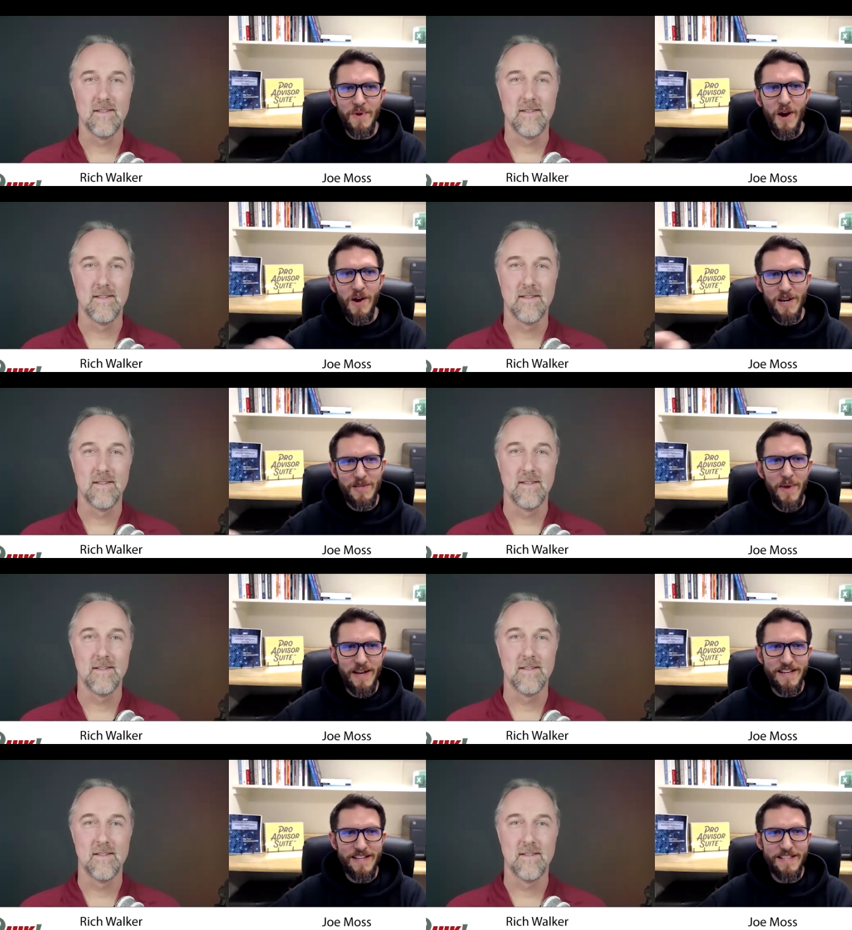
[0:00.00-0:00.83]
Speaker 1: we are
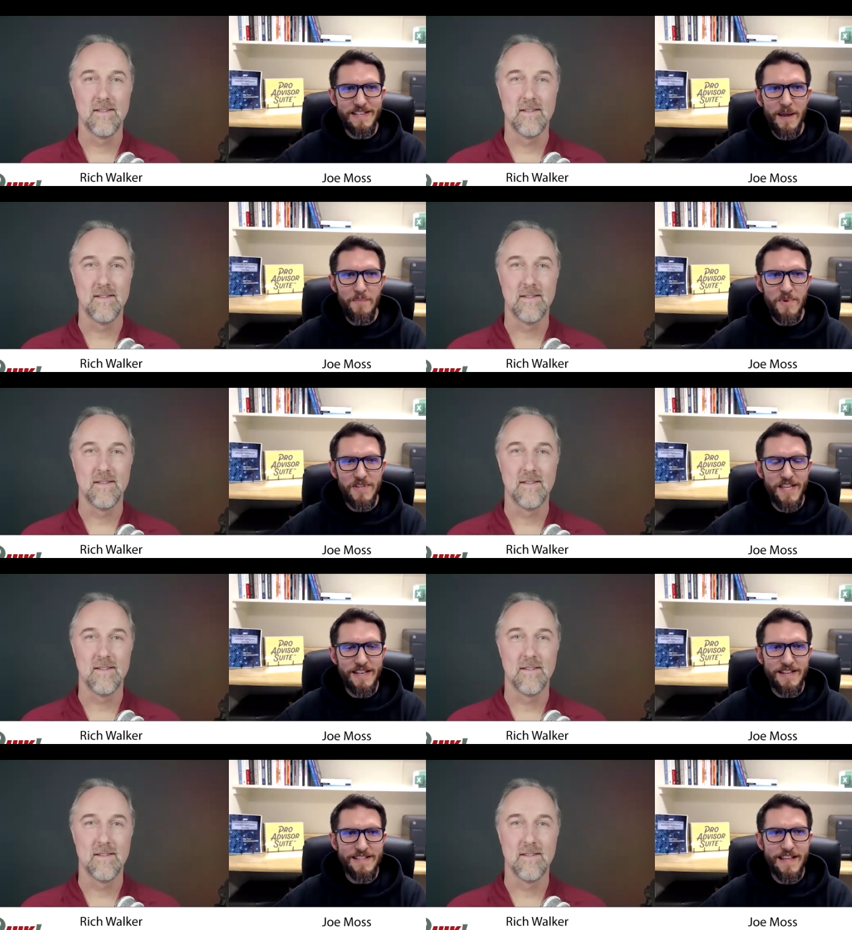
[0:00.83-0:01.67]
expecting the
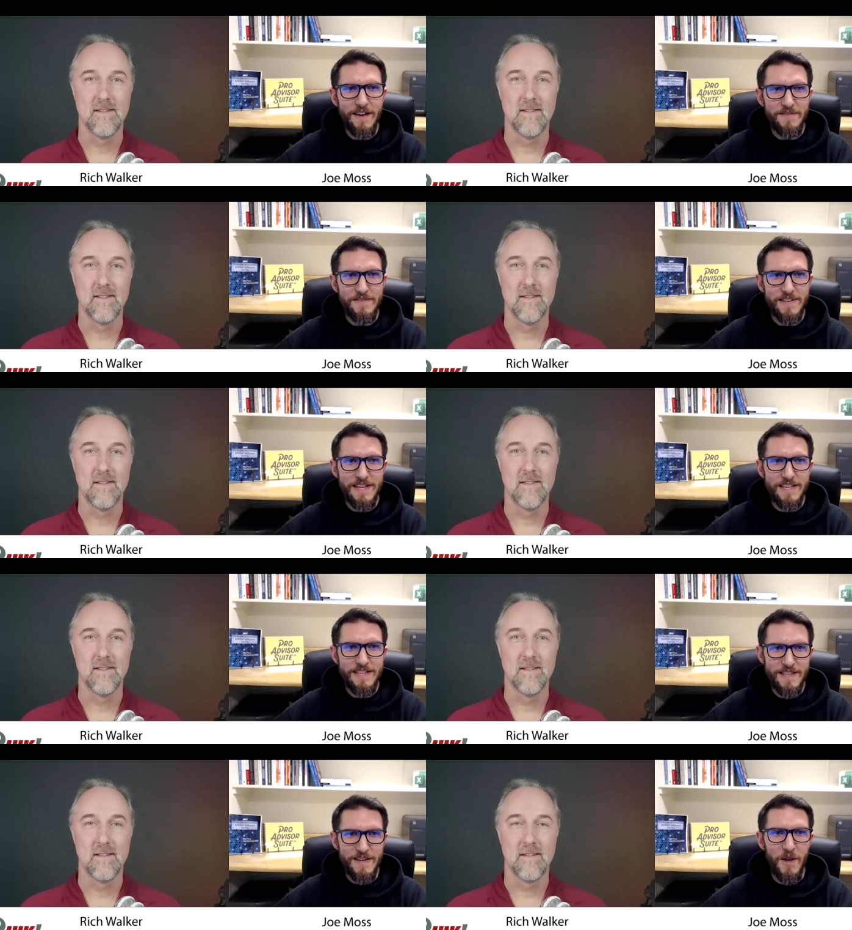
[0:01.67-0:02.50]
10% discount to,
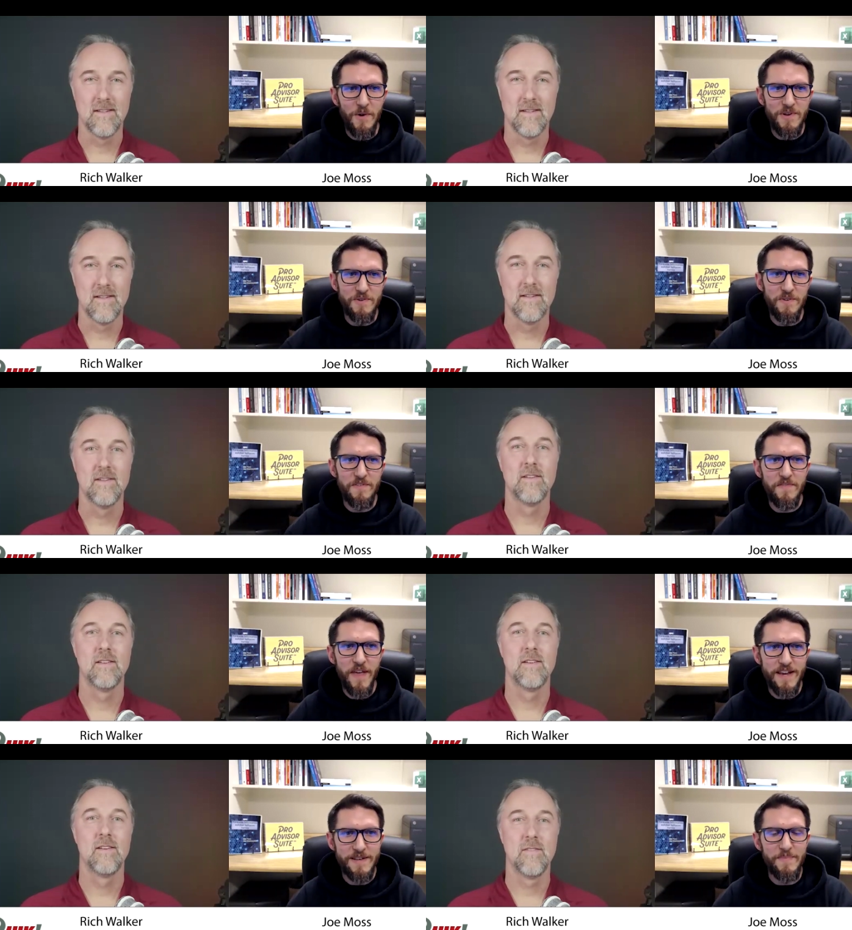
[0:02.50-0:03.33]
to go into
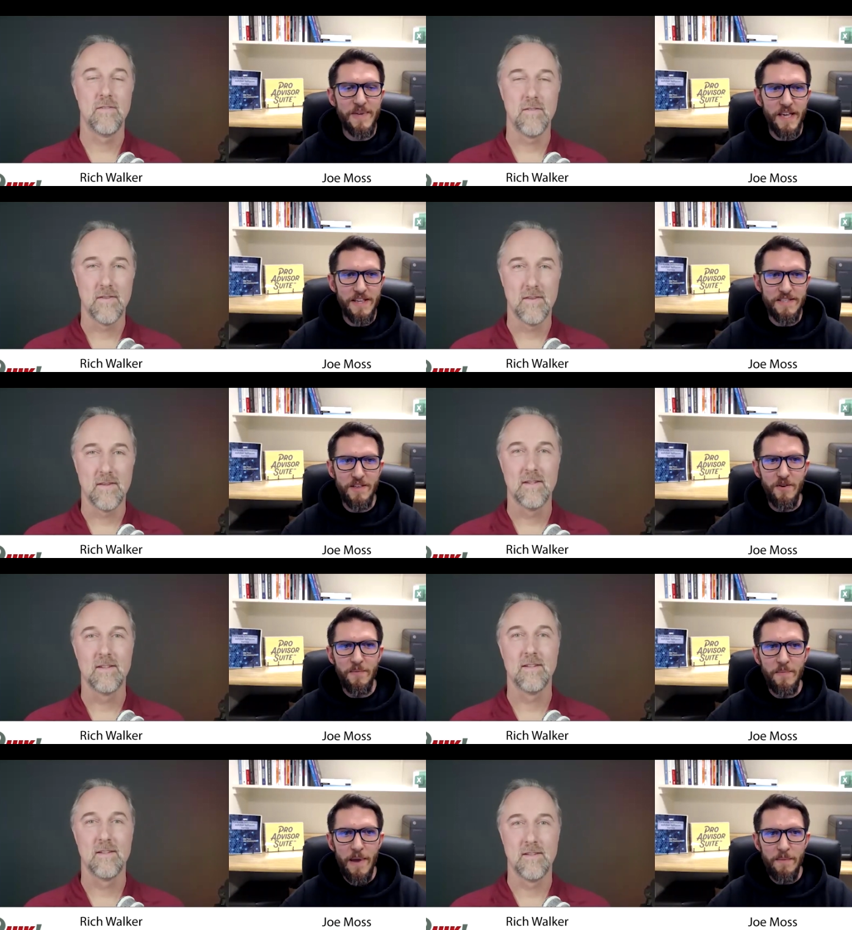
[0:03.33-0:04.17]
effect because
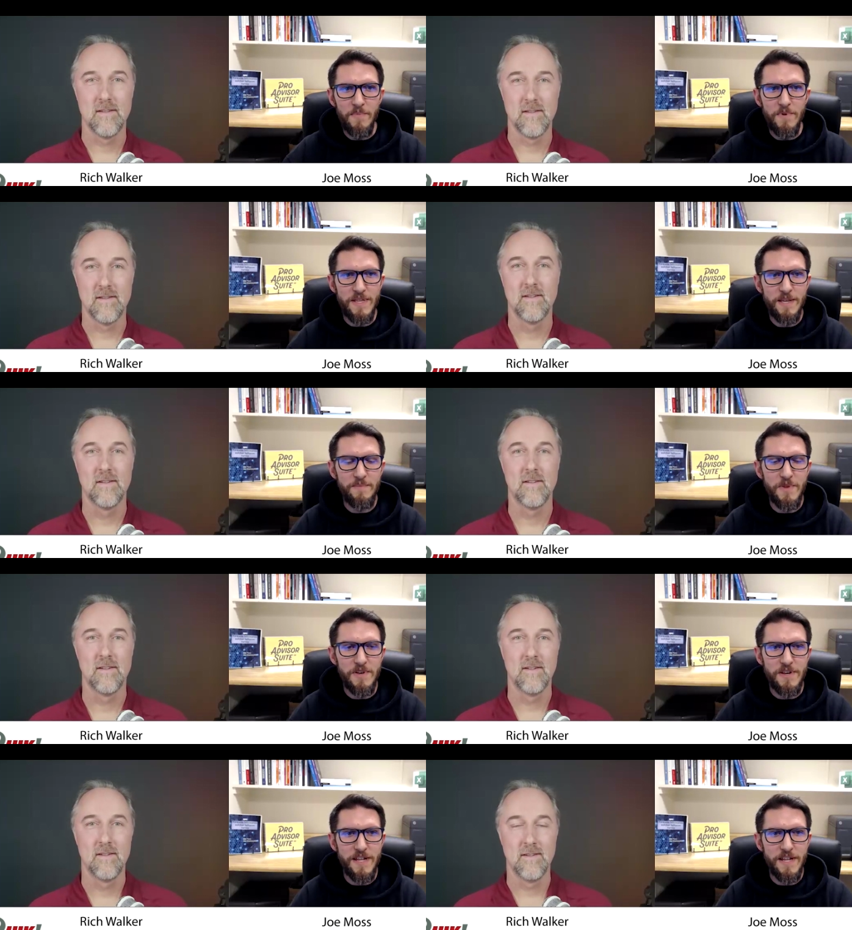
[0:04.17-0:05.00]
they're a member of the
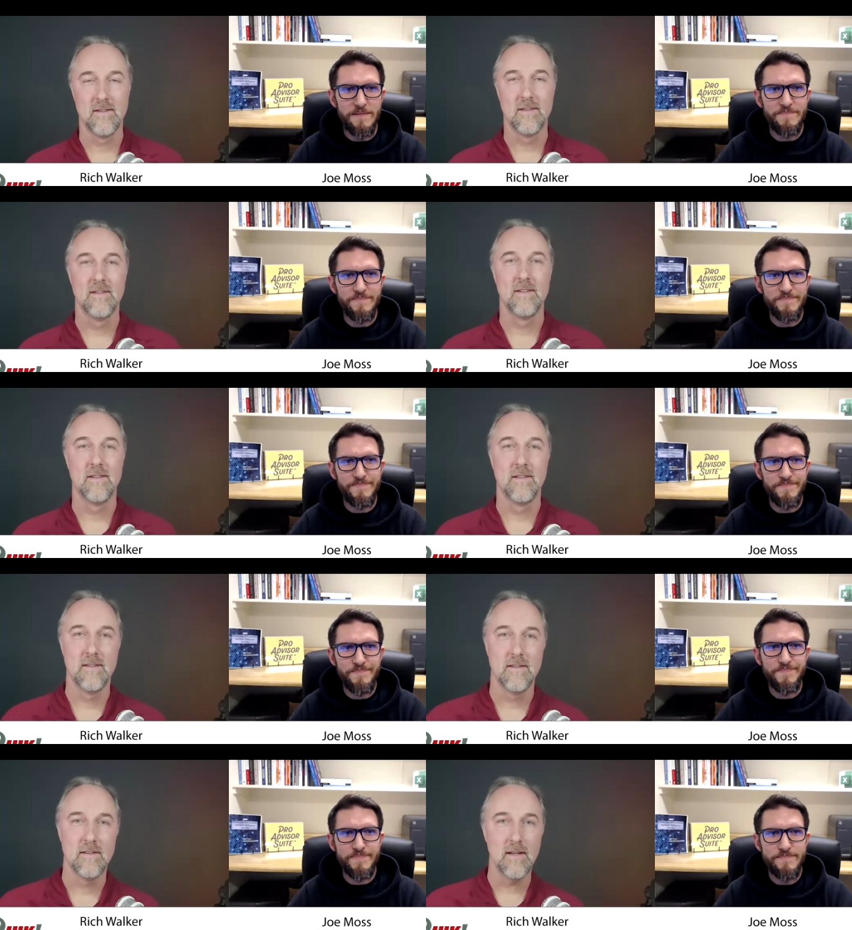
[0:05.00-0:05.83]
community.
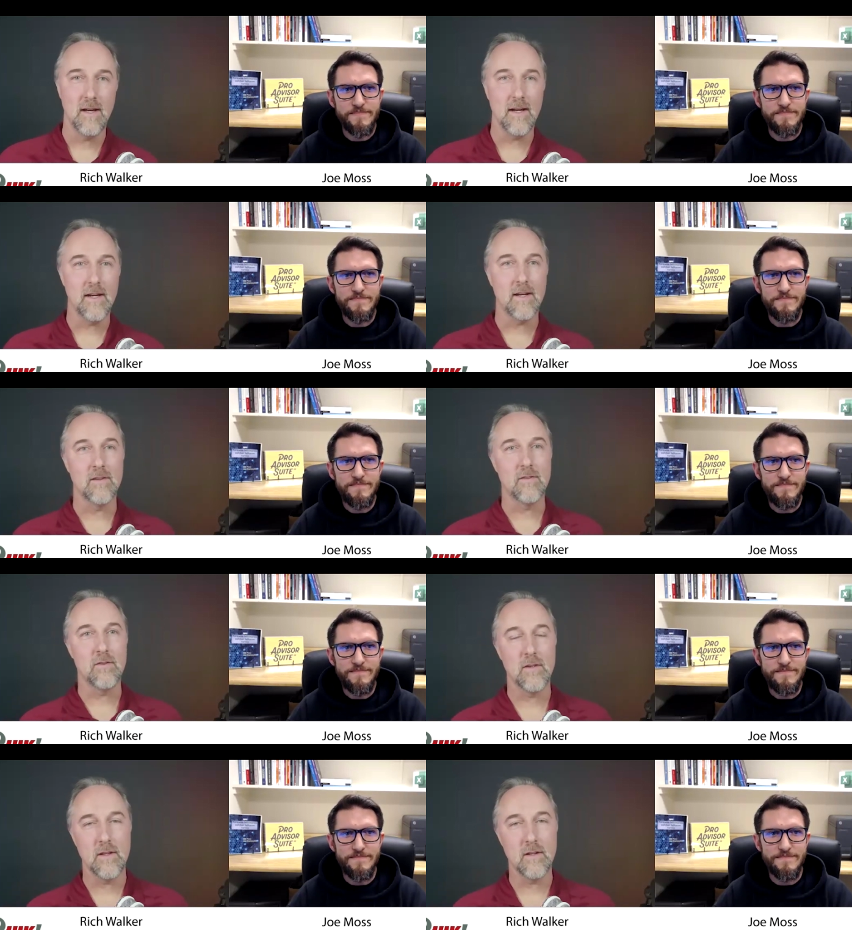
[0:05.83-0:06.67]
Speaker 2: Nice.
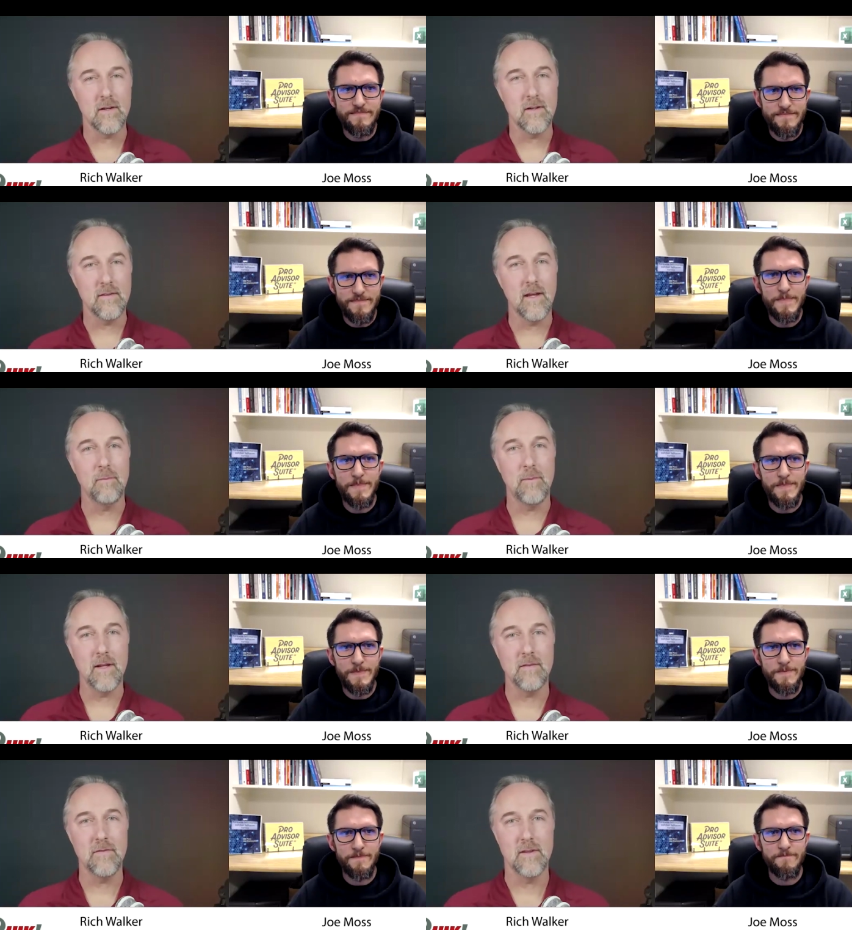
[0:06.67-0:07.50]
So there is that
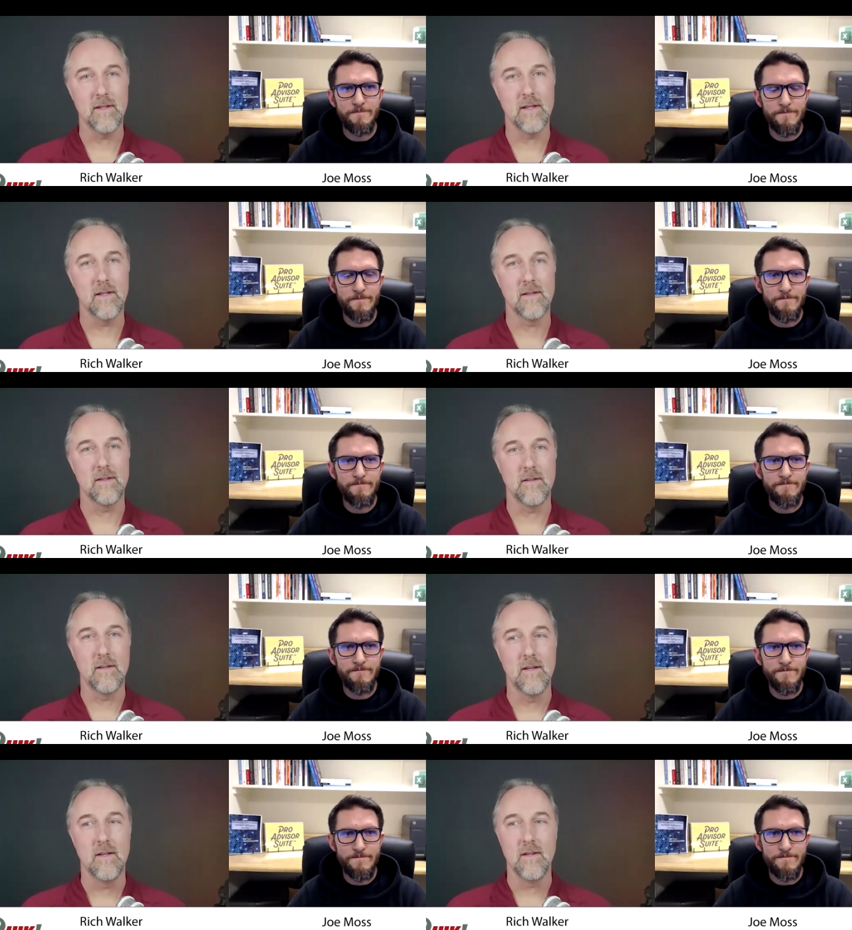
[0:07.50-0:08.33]
benefit then that
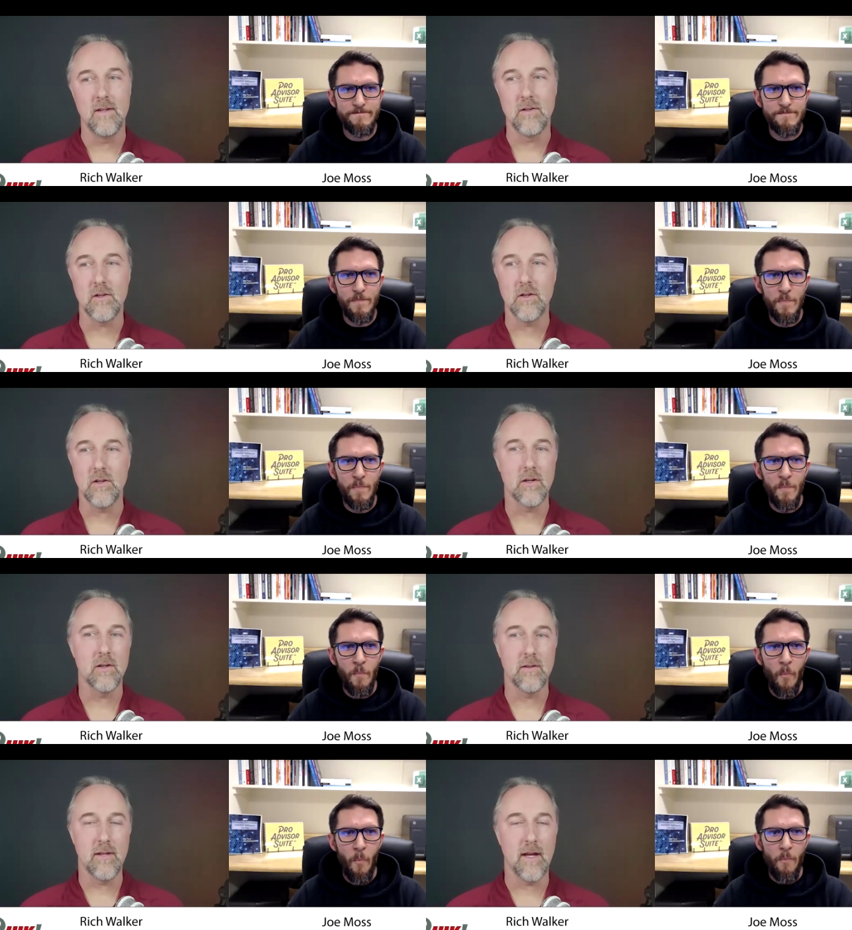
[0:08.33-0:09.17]
your current